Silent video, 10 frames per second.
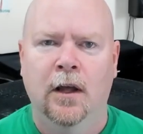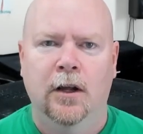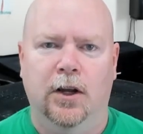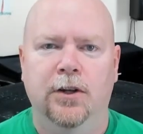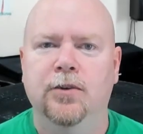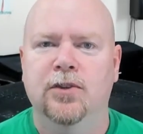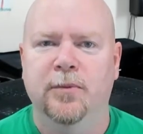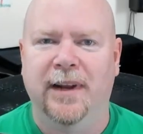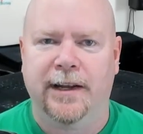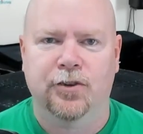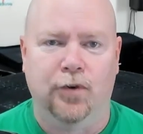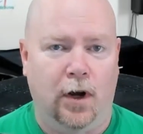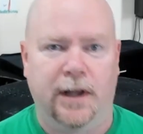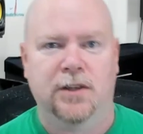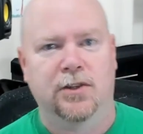gonna do some
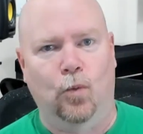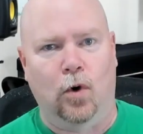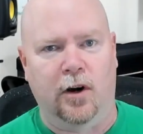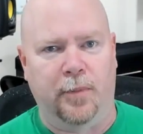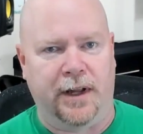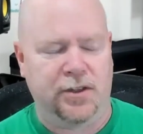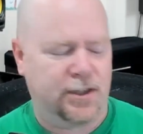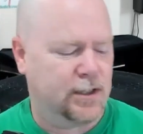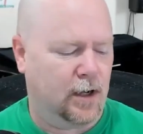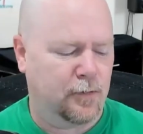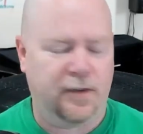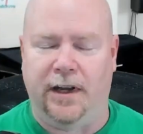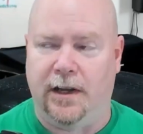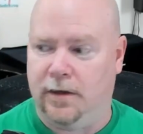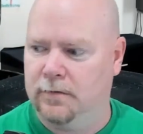electronics workbench stuff,
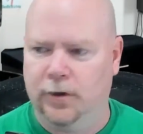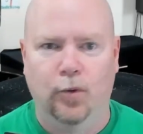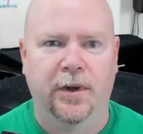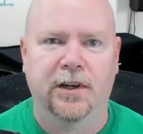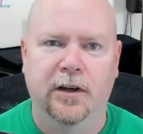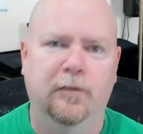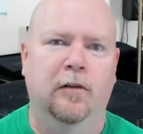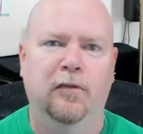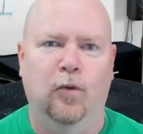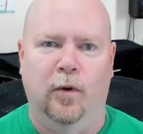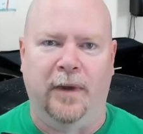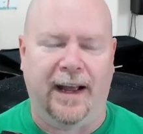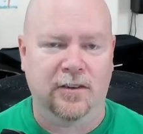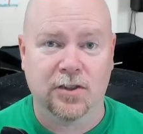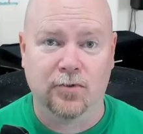a little bit different
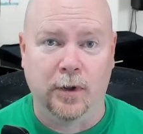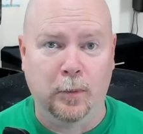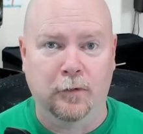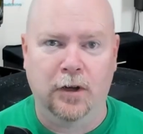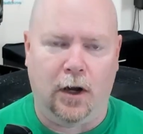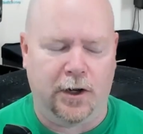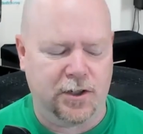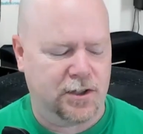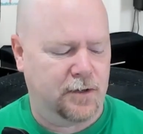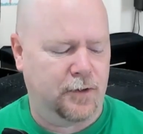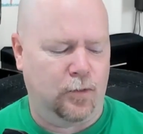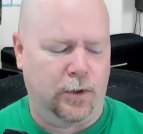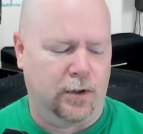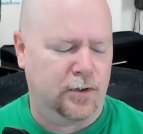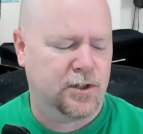format, stream of conscious, if you will.